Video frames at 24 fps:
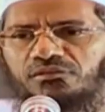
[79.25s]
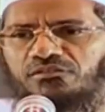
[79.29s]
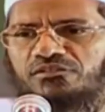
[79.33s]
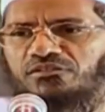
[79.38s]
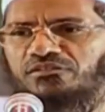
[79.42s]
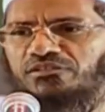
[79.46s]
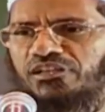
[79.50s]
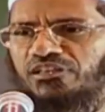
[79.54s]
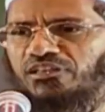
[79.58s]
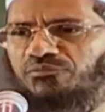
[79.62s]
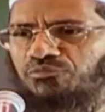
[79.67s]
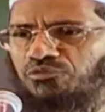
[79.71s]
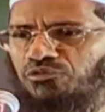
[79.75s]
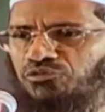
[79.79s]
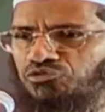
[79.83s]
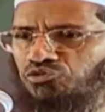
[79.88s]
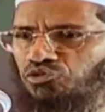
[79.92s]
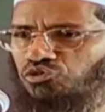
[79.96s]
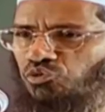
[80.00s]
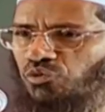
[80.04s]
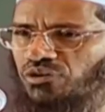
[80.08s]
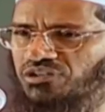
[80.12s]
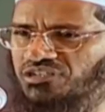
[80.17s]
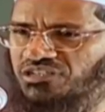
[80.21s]
First, I pose
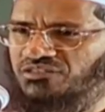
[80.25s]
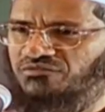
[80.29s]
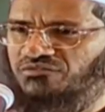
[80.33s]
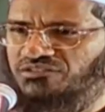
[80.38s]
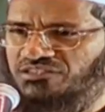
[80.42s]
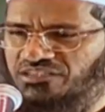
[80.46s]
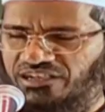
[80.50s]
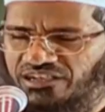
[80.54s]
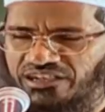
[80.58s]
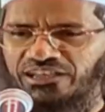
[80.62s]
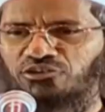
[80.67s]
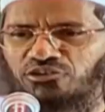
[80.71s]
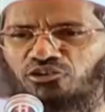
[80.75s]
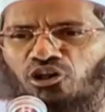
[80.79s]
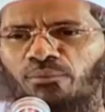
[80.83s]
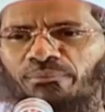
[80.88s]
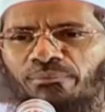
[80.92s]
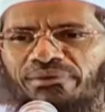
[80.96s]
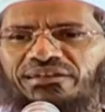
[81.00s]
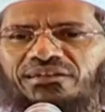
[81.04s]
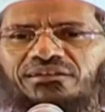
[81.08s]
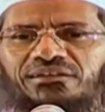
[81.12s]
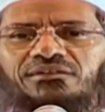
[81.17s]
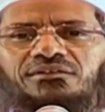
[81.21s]
two questions which are again
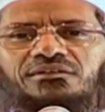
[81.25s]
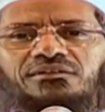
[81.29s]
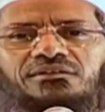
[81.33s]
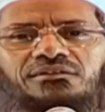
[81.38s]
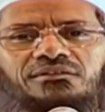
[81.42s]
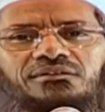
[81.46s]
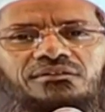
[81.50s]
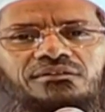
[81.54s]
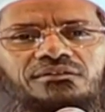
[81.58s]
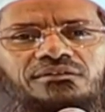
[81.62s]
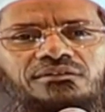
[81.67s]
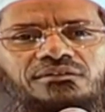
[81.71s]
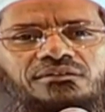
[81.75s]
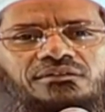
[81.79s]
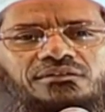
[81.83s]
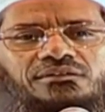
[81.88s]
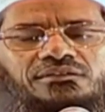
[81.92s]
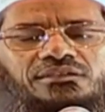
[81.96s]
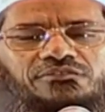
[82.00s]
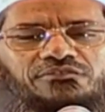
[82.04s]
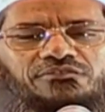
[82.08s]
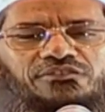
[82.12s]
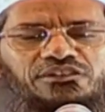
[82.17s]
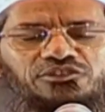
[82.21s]
common.
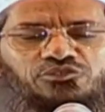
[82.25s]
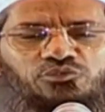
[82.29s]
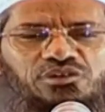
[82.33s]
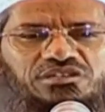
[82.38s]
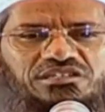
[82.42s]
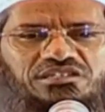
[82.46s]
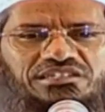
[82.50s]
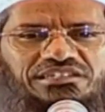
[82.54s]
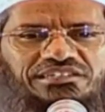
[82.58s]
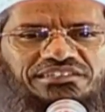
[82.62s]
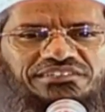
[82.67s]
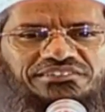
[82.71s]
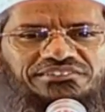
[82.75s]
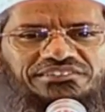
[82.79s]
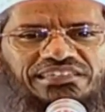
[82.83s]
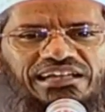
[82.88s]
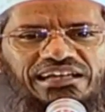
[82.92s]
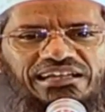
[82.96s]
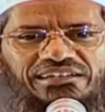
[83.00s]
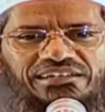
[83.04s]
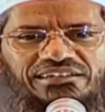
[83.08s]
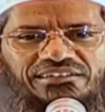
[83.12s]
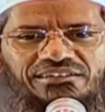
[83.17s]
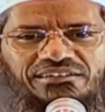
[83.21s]
The first question is
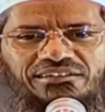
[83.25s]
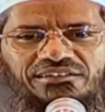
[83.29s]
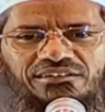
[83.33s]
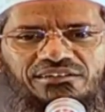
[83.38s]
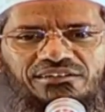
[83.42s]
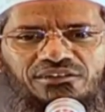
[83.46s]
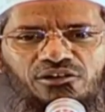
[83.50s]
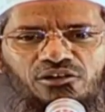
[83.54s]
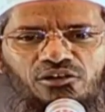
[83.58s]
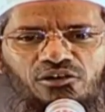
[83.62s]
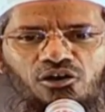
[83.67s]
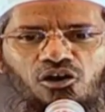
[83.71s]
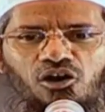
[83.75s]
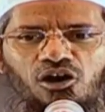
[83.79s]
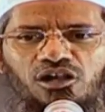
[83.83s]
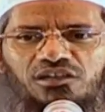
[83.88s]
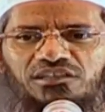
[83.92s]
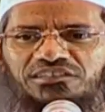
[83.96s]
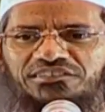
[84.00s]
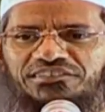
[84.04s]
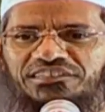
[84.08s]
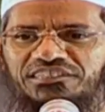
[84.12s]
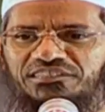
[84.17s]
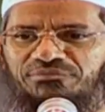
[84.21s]
that all
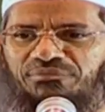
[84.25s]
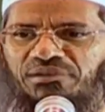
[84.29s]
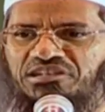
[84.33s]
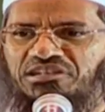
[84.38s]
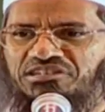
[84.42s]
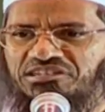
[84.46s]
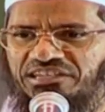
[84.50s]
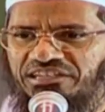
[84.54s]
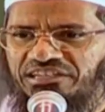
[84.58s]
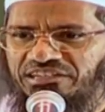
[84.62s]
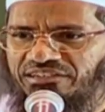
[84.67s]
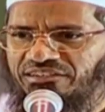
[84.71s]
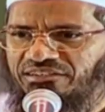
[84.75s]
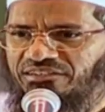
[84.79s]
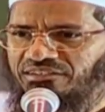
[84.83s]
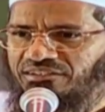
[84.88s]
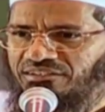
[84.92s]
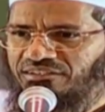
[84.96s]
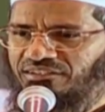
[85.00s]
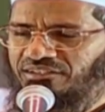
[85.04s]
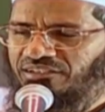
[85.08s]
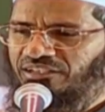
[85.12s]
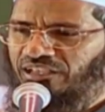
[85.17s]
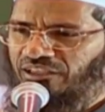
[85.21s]
the things mentioned
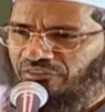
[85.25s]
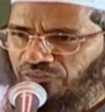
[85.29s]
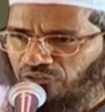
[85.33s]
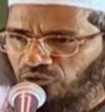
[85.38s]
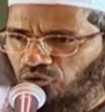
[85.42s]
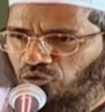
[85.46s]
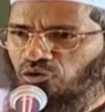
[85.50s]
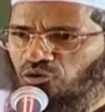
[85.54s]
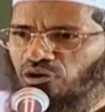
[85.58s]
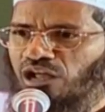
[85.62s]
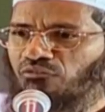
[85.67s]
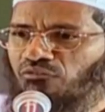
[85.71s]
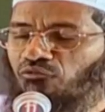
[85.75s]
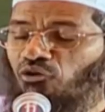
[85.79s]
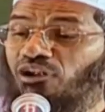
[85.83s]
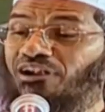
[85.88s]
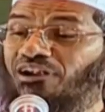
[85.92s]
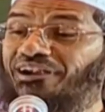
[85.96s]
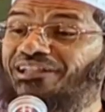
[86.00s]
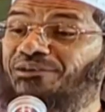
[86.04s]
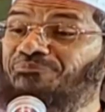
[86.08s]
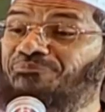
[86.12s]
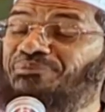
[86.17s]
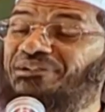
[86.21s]
in the Quran were
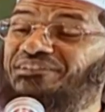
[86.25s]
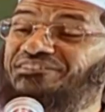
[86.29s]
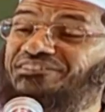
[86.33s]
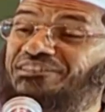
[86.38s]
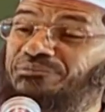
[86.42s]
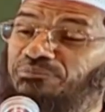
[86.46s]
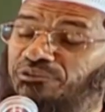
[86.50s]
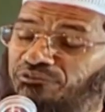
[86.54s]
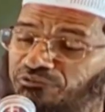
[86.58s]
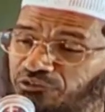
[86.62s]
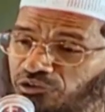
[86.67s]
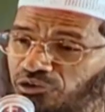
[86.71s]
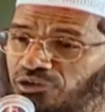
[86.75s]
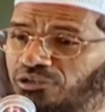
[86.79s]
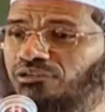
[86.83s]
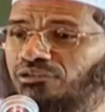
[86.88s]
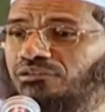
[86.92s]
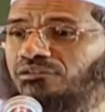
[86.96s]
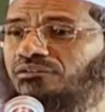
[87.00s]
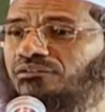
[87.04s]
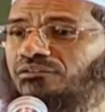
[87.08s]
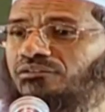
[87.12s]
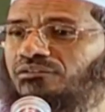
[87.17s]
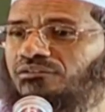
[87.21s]
already present before.
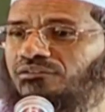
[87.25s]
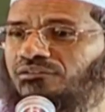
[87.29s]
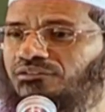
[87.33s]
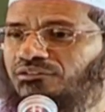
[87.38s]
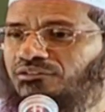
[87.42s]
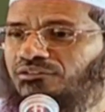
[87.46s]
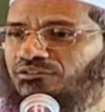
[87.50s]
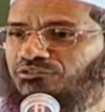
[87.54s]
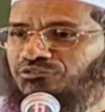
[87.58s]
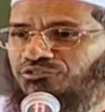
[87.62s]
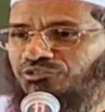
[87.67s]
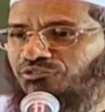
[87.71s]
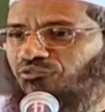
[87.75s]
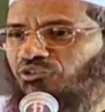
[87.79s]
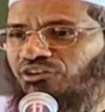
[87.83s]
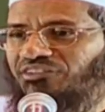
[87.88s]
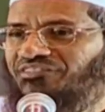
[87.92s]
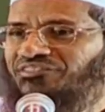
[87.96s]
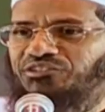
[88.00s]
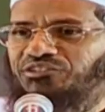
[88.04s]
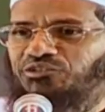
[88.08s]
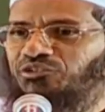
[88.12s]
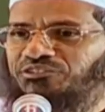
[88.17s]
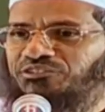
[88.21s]
So
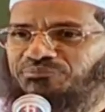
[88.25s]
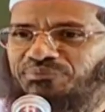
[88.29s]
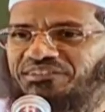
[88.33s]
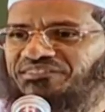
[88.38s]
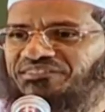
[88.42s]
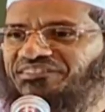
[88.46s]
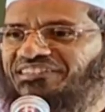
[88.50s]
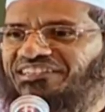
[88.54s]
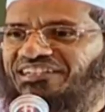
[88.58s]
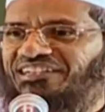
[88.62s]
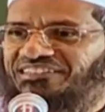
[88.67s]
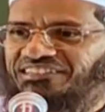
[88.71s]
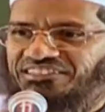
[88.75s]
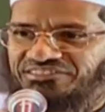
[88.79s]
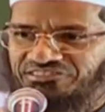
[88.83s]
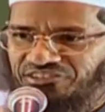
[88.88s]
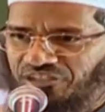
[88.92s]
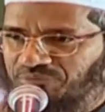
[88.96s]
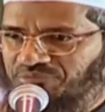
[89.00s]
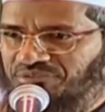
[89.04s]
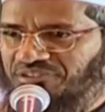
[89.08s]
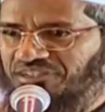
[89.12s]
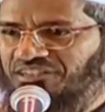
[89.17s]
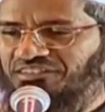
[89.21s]
what's new? It's present in other
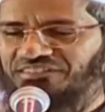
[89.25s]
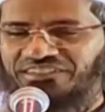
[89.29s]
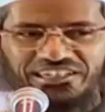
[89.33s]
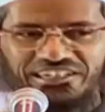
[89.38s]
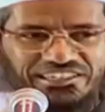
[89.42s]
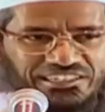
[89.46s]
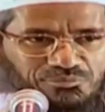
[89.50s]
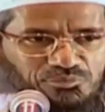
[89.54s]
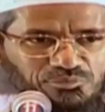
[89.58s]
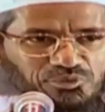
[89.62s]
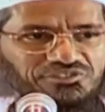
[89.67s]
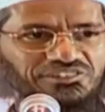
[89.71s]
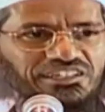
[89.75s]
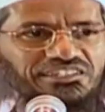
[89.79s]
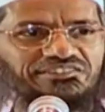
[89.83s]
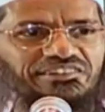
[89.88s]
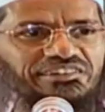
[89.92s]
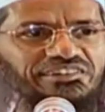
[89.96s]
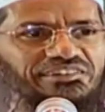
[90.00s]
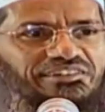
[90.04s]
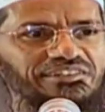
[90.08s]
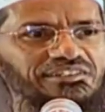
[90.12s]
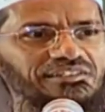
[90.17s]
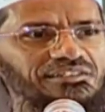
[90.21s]
scriptures and other books,
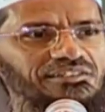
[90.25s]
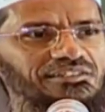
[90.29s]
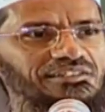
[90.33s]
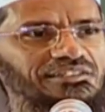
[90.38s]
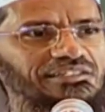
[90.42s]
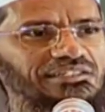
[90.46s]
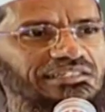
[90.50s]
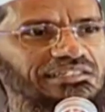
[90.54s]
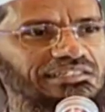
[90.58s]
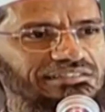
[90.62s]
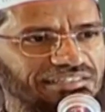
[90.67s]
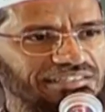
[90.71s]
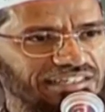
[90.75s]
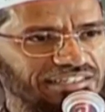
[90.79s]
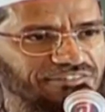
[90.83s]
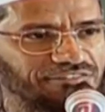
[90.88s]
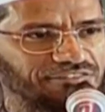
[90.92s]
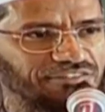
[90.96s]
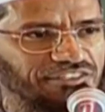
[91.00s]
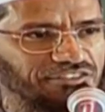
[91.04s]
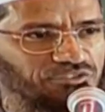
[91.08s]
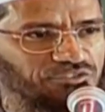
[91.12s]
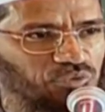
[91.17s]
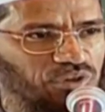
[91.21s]
etc. That's the
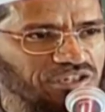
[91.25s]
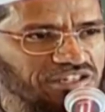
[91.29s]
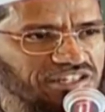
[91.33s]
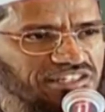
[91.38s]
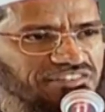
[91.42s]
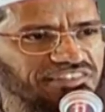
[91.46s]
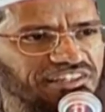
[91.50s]
first question.